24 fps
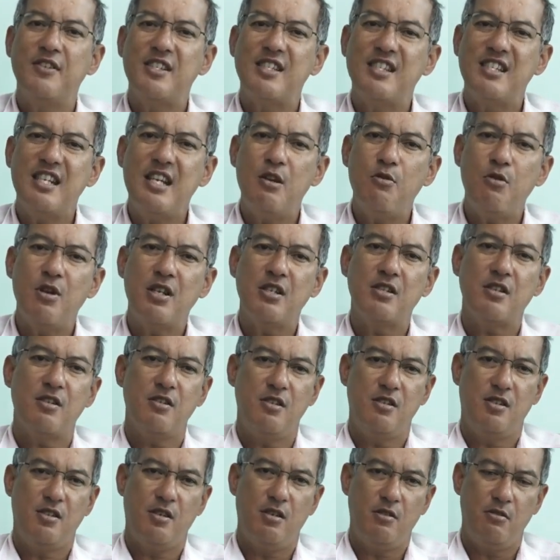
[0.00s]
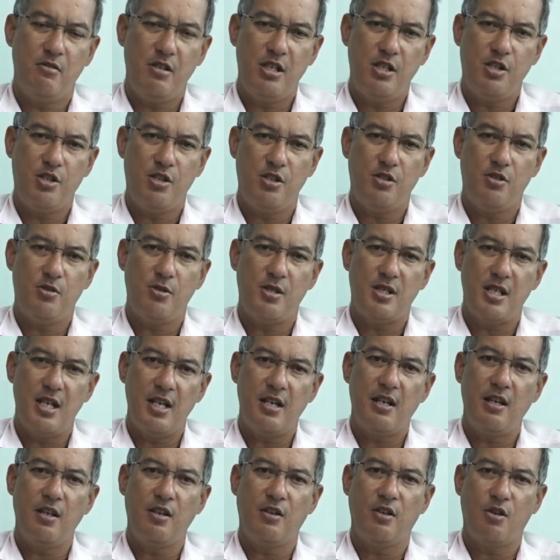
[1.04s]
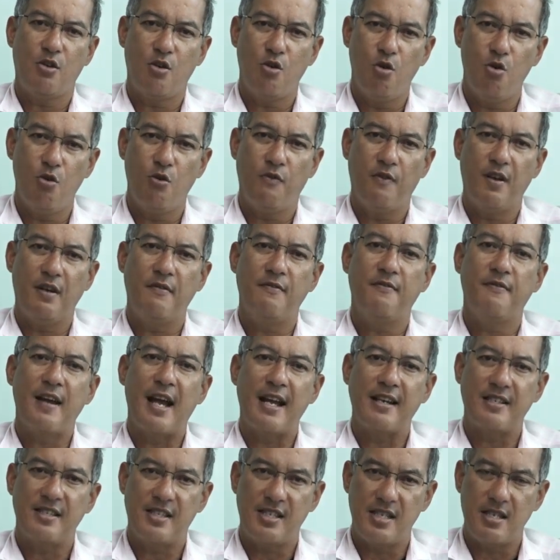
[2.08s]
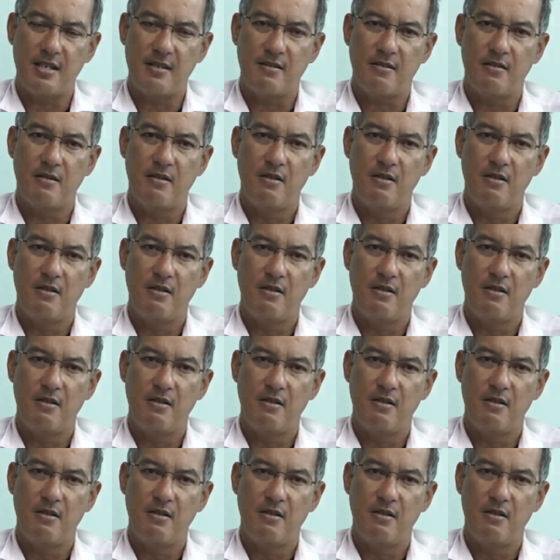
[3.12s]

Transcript: serious consideration to taking the COVID vaccine.